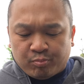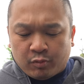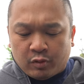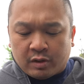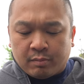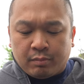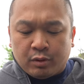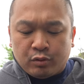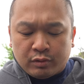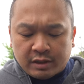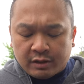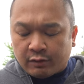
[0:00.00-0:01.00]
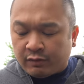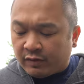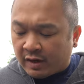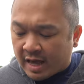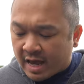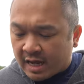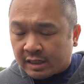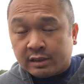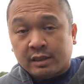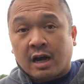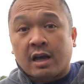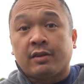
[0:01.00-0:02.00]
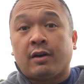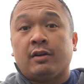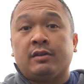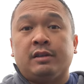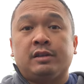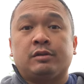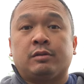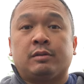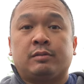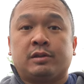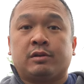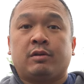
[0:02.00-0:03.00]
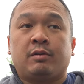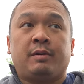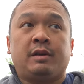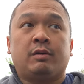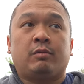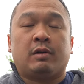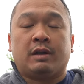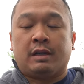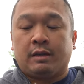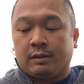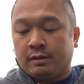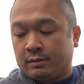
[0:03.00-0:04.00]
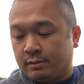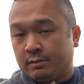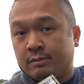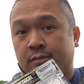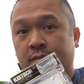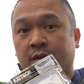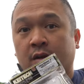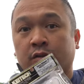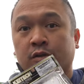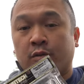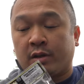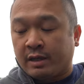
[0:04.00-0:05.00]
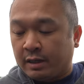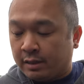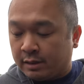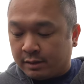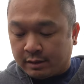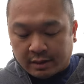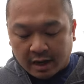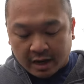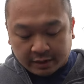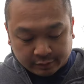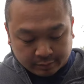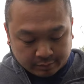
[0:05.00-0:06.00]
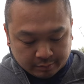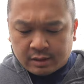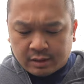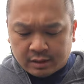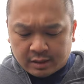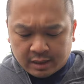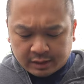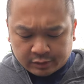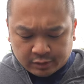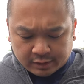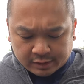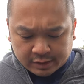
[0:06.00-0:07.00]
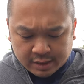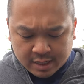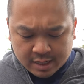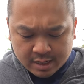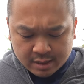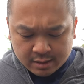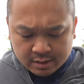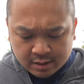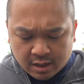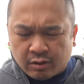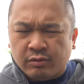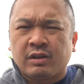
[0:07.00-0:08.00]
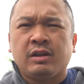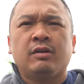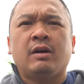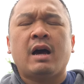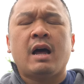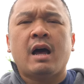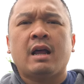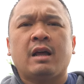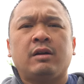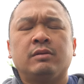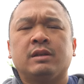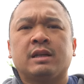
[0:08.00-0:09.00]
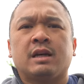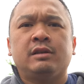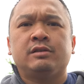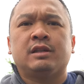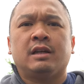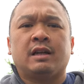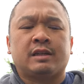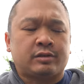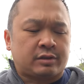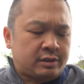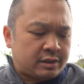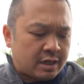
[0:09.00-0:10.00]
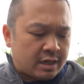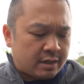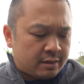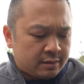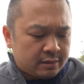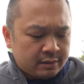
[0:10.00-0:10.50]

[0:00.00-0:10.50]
with the bluegill flash. I thought this one was going to be the one that that was going to uh, catch him. The electric shad. I don't think you know. I, I don't think I used the electric shad,